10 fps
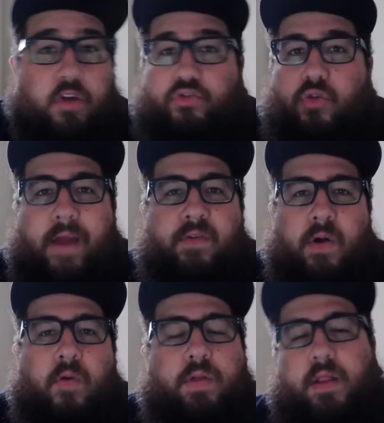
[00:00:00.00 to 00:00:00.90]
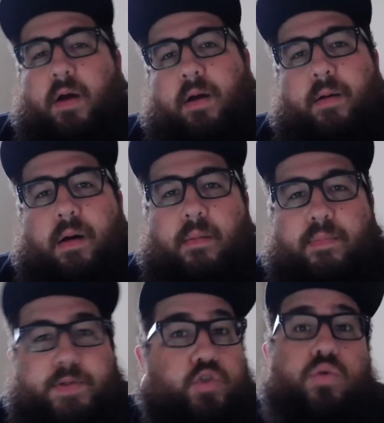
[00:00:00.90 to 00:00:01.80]
driving around with a
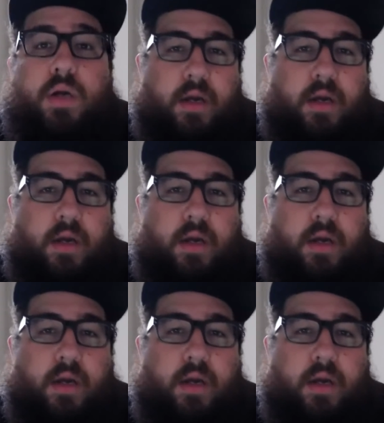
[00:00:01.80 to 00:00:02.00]
bazooka.